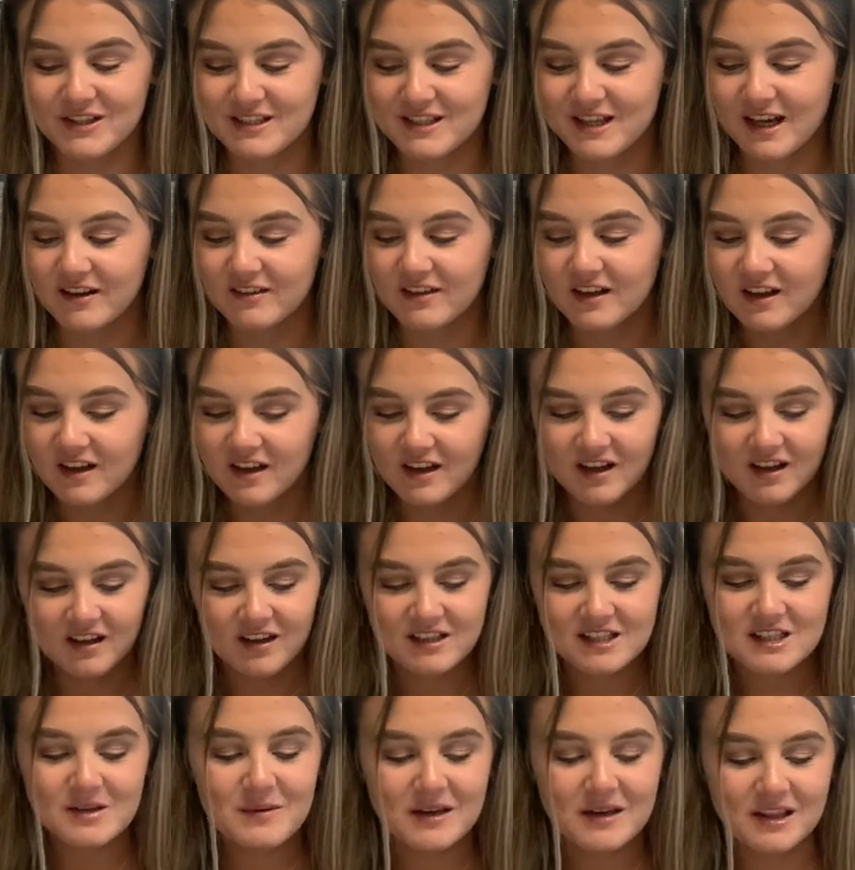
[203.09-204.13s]
So
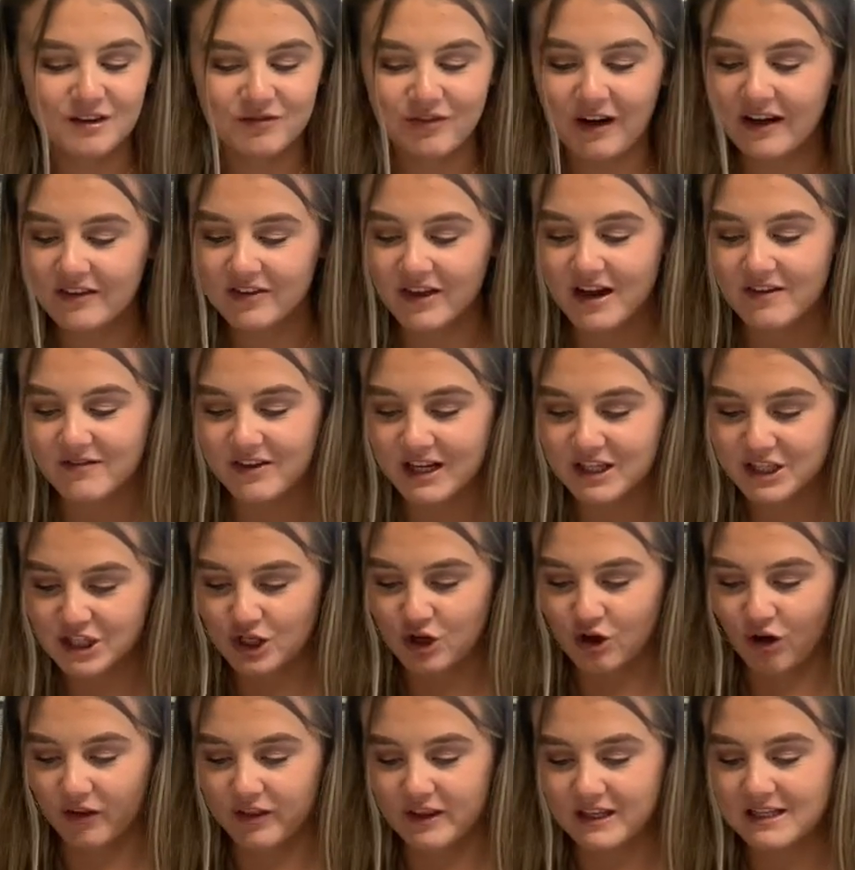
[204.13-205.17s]
to me, the fact that I've actually
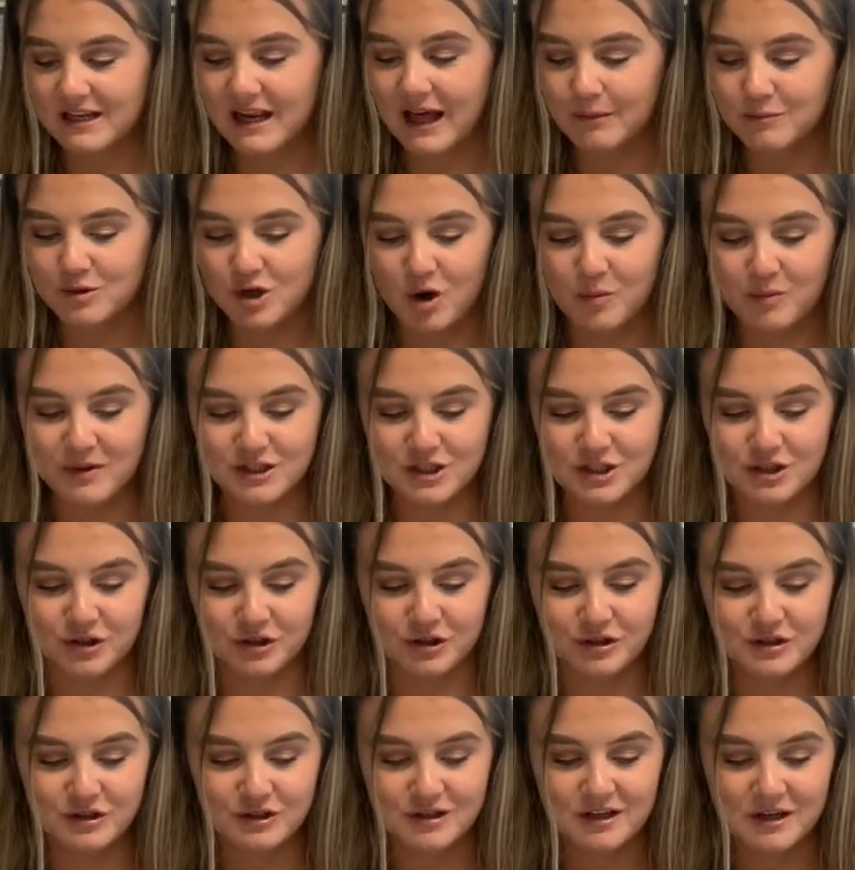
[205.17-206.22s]
got this laptop is
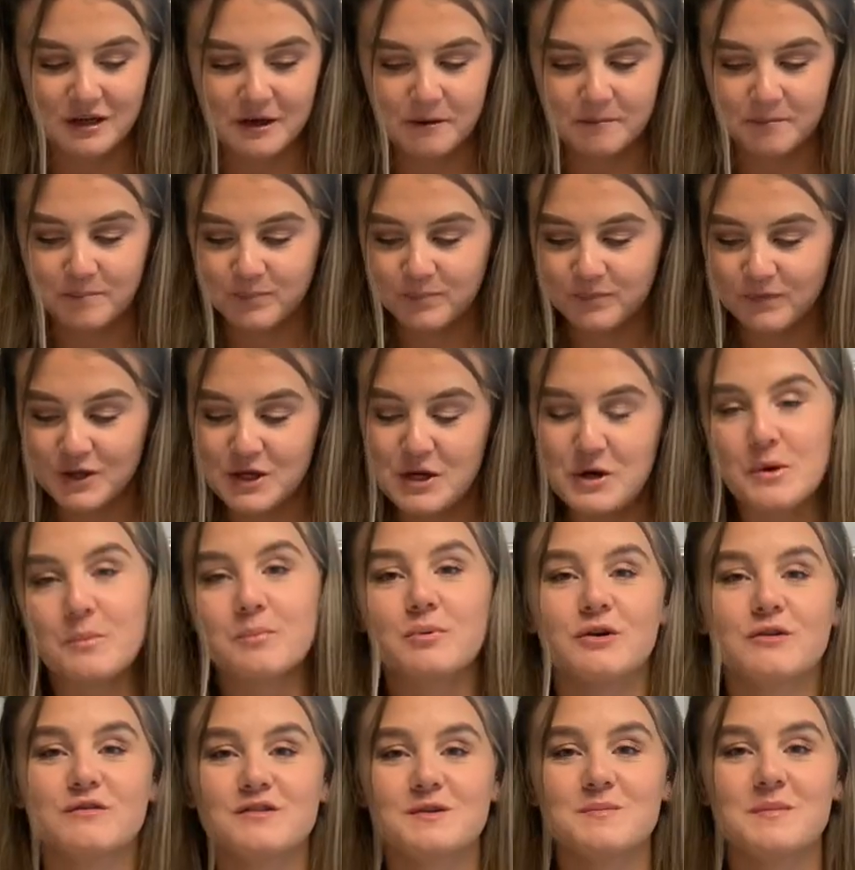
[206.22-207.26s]
just, you know, it
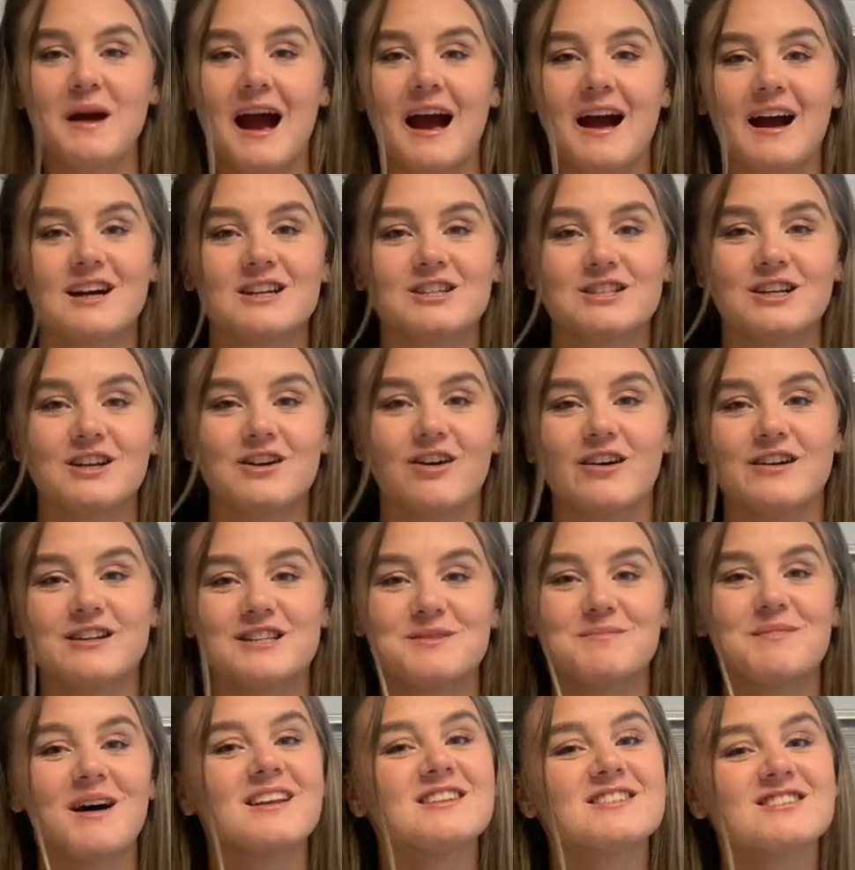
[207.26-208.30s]
proves to me I actually got into
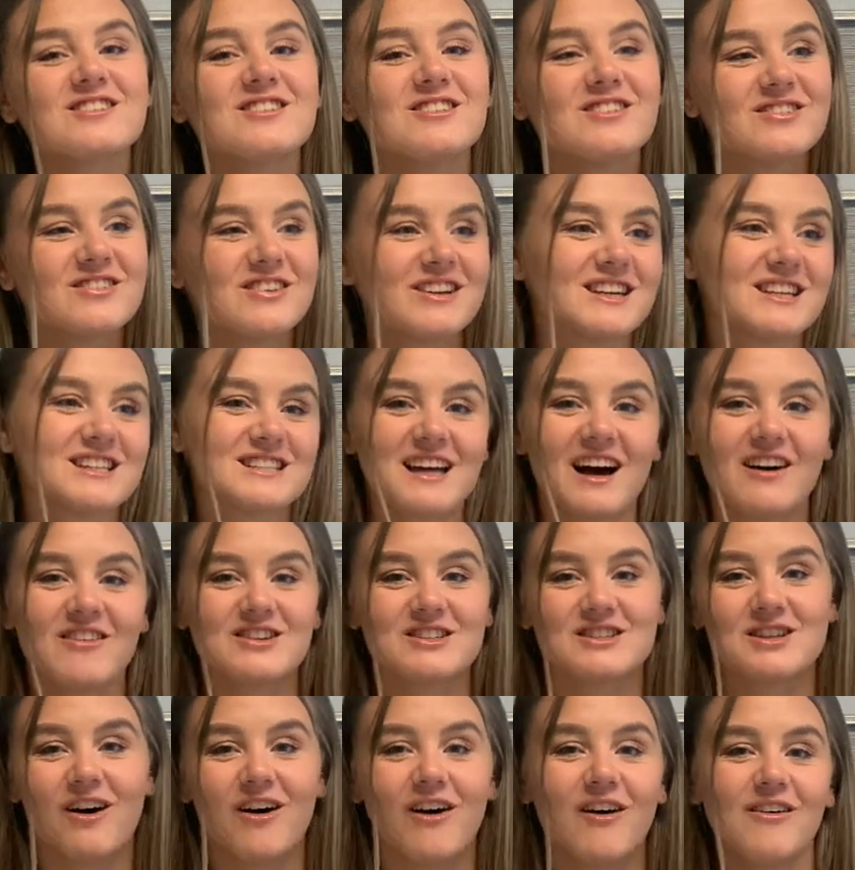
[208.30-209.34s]
med school, because that was
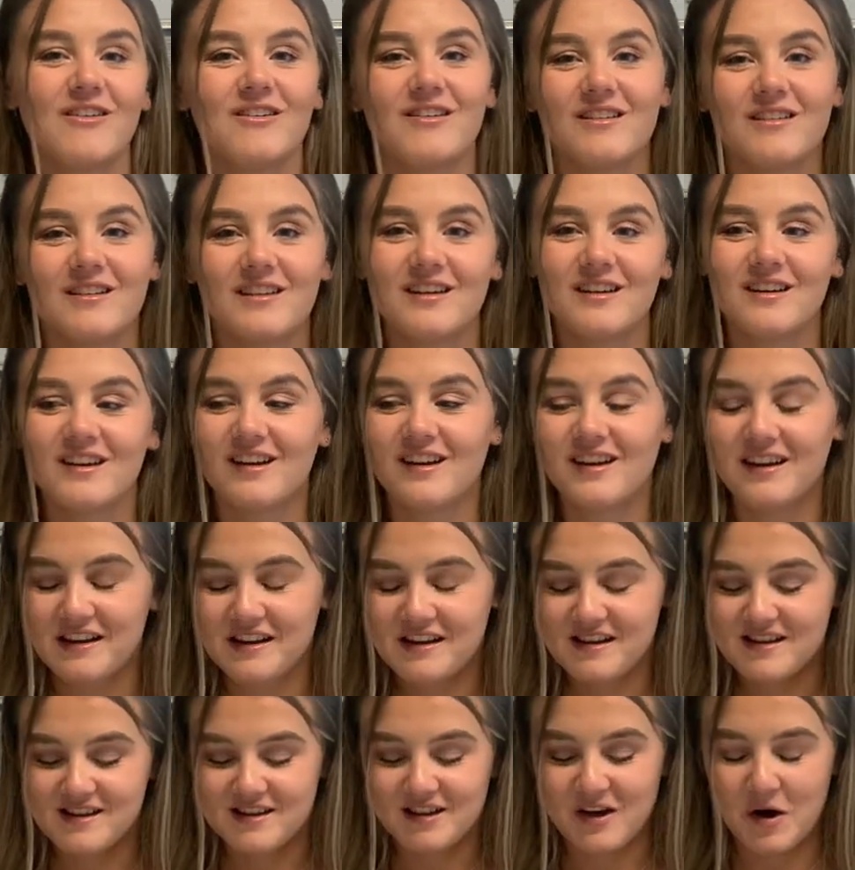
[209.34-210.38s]
the whole
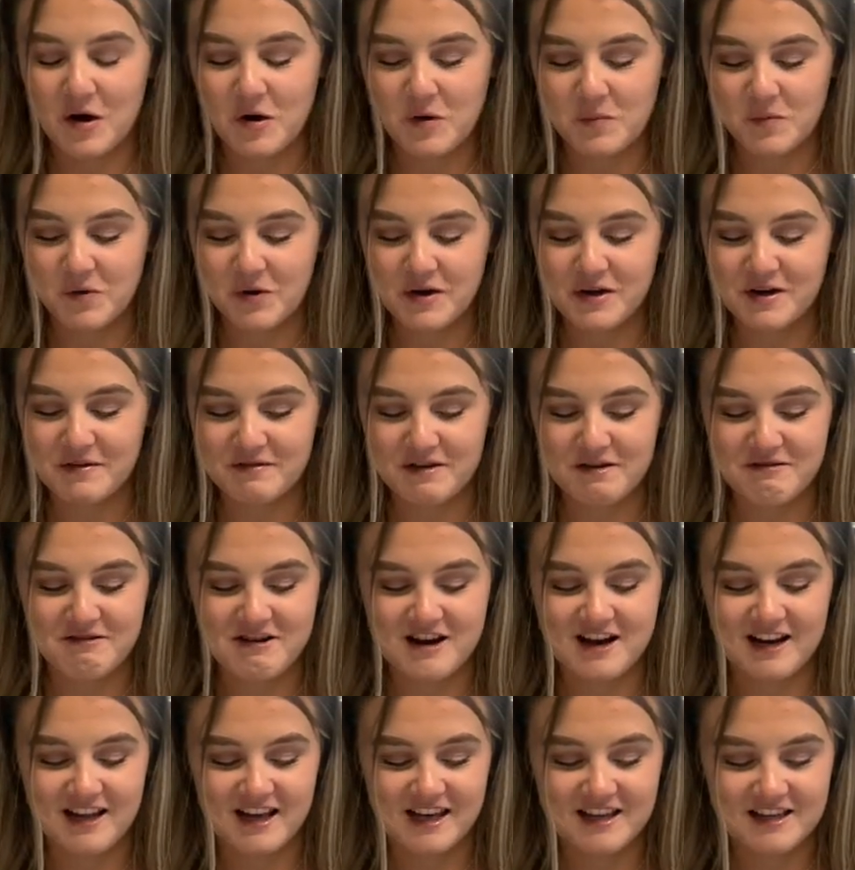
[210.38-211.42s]
point of it
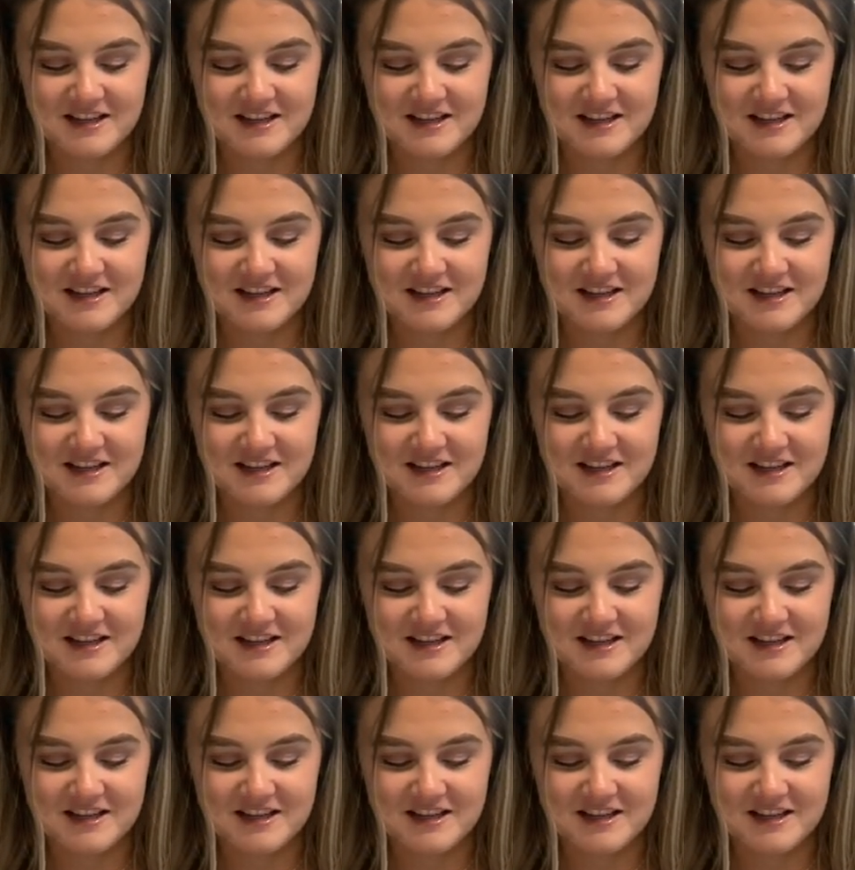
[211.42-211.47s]
really.